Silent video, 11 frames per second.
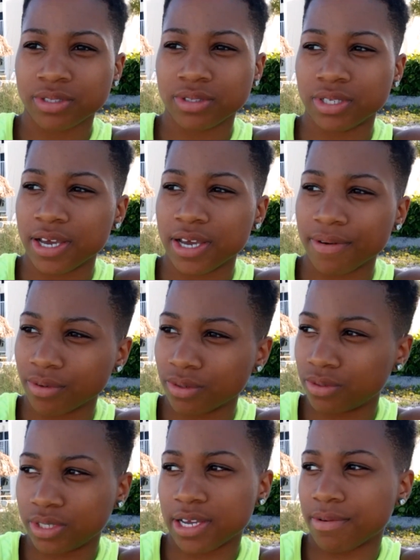the
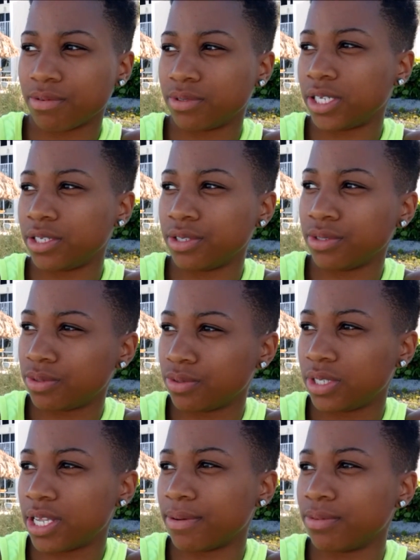devil's in you,
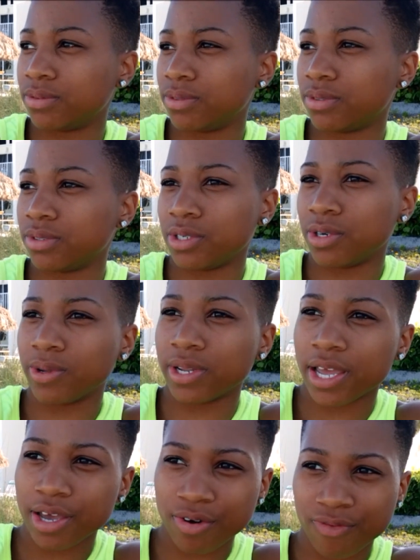you going to
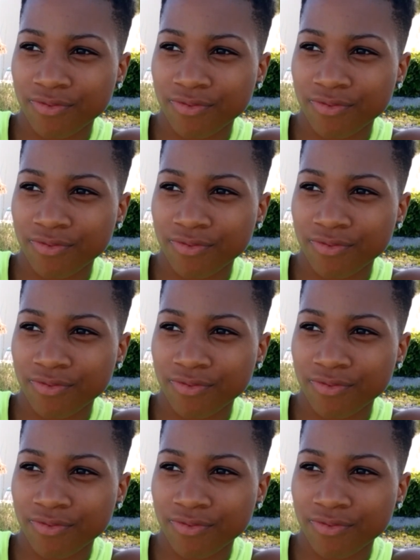hell